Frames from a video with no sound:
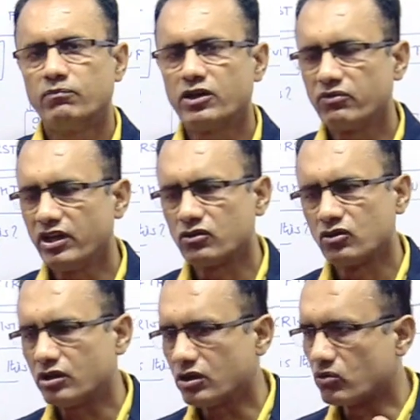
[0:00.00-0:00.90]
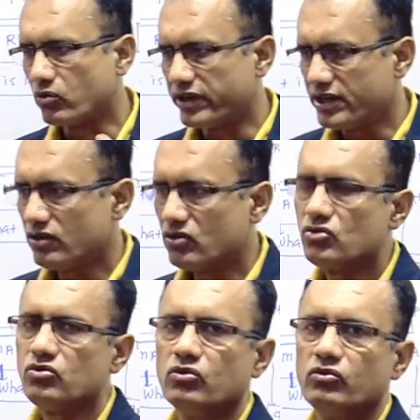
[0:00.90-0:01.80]
But we are not going
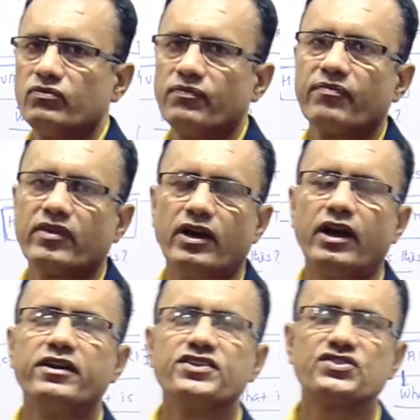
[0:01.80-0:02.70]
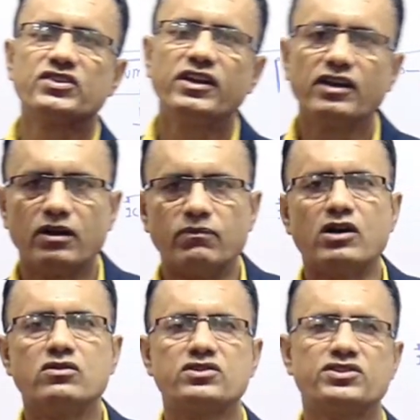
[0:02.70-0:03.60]
to understand
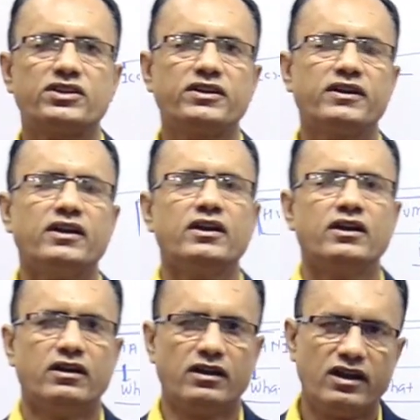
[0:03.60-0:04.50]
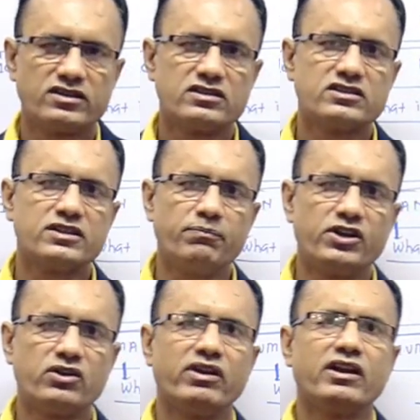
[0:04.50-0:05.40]
about uh, relationship
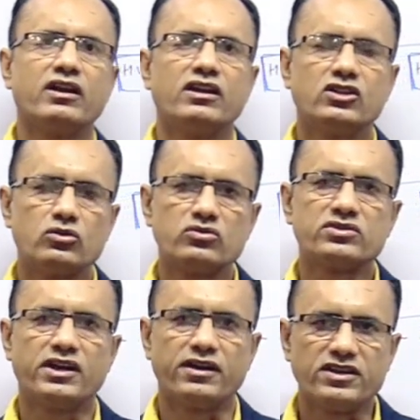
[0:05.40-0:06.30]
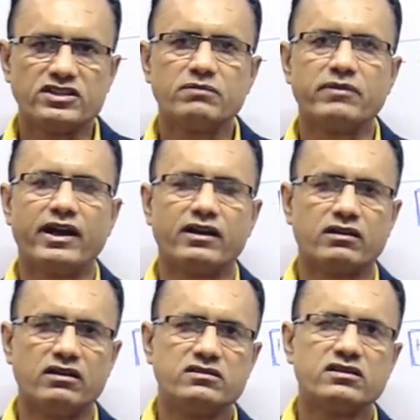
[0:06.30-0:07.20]
between ethnocentrism and
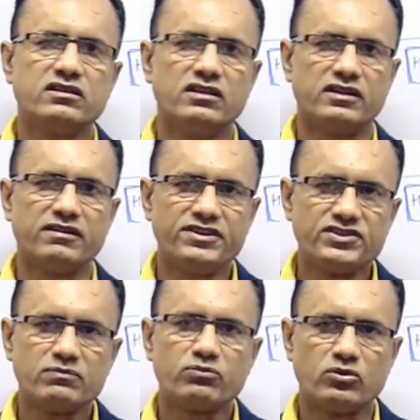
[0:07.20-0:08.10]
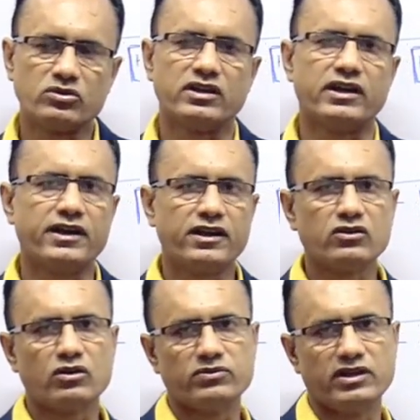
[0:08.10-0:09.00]
cultural relativism for the
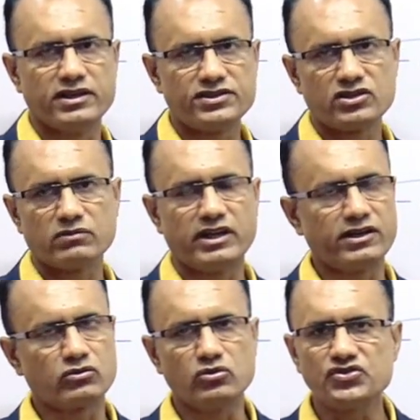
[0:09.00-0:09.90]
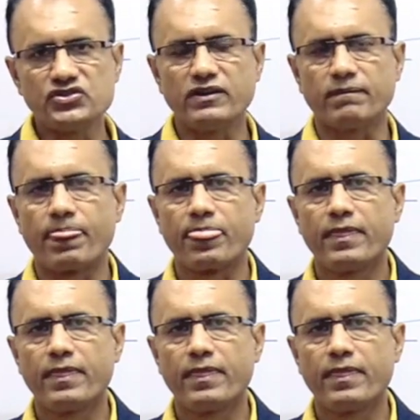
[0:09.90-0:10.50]
writing of the answer of that question.